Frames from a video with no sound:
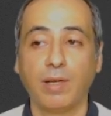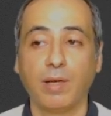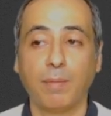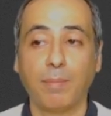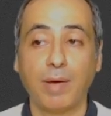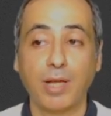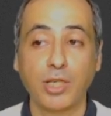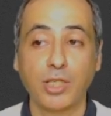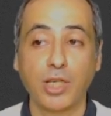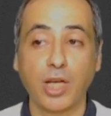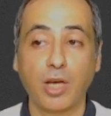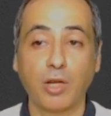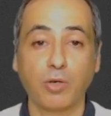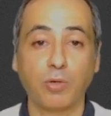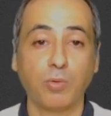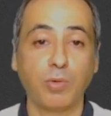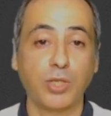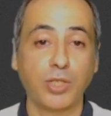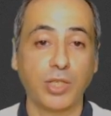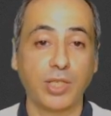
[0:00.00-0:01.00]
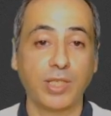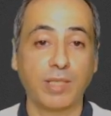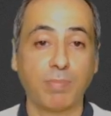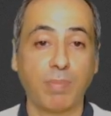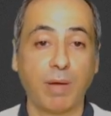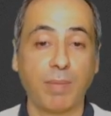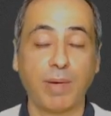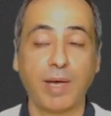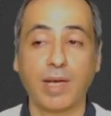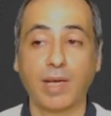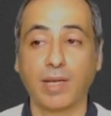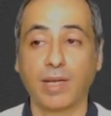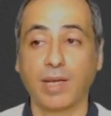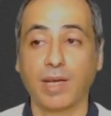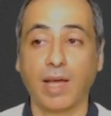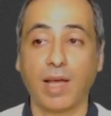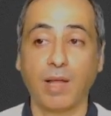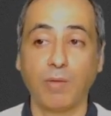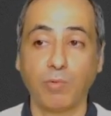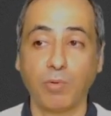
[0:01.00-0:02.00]
Manjaro, which is PAMAC,
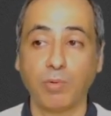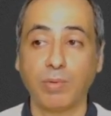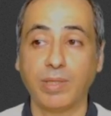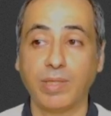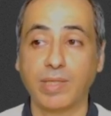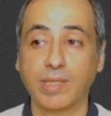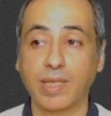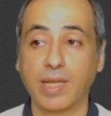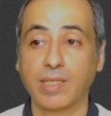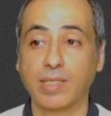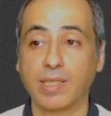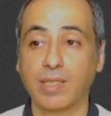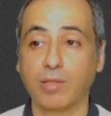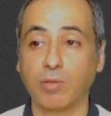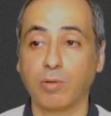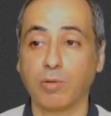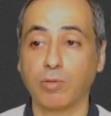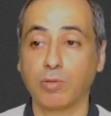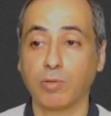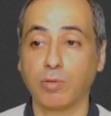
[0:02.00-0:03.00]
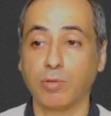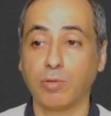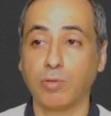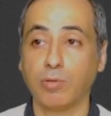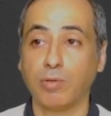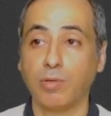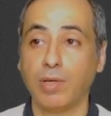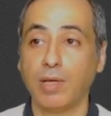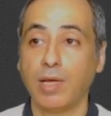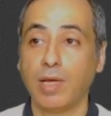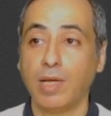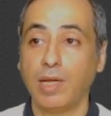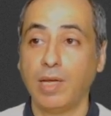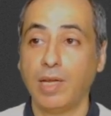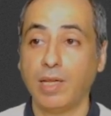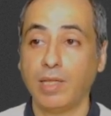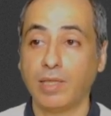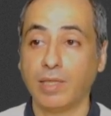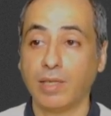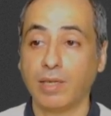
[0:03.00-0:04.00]
and we will discuss it also
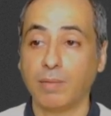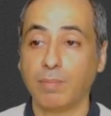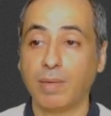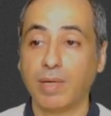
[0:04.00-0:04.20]
later.